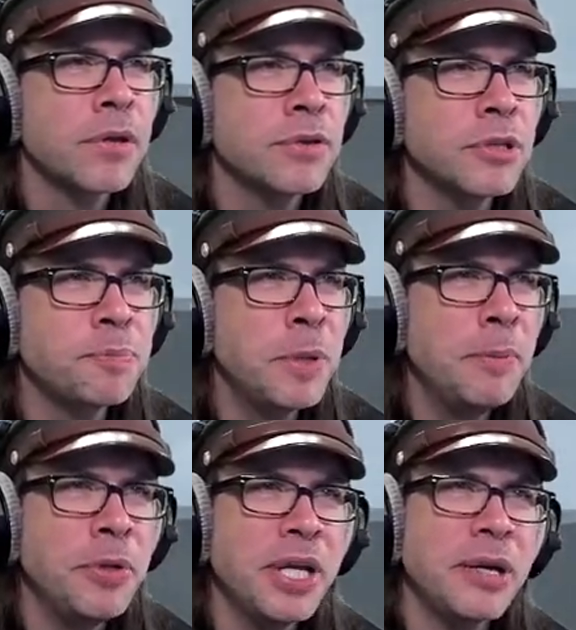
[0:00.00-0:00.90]
There's
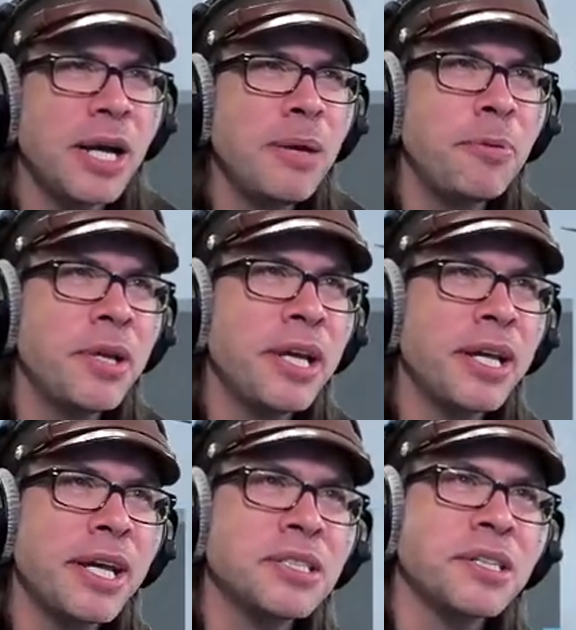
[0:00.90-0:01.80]
people that I play
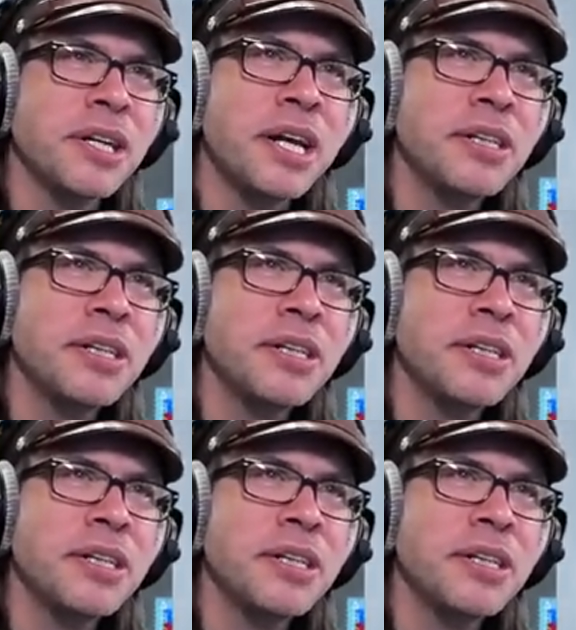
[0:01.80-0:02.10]
against that I